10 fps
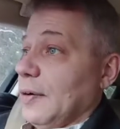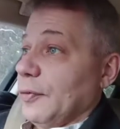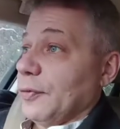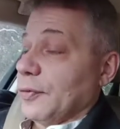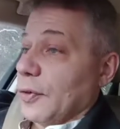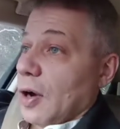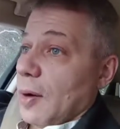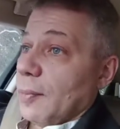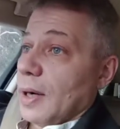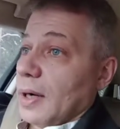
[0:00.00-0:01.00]

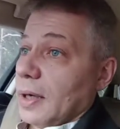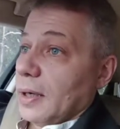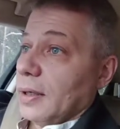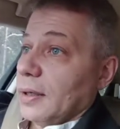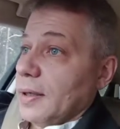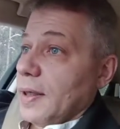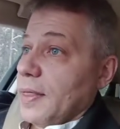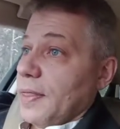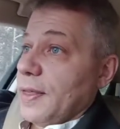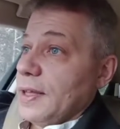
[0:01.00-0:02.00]
From
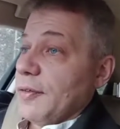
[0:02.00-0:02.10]
the